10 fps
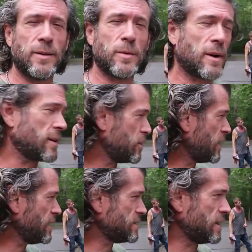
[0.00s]
We're at the
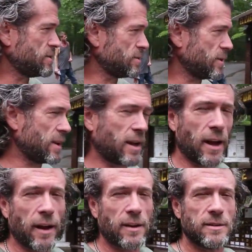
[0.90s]
pay station with the
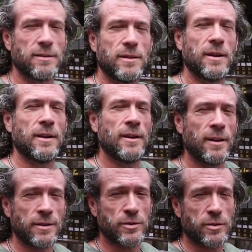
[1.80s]
gang
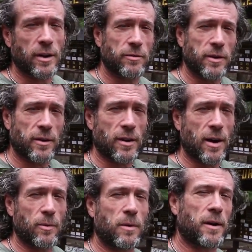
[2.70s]
to try to figure
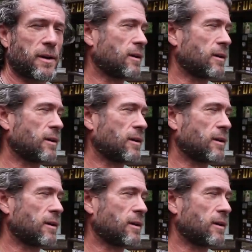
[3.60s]
out what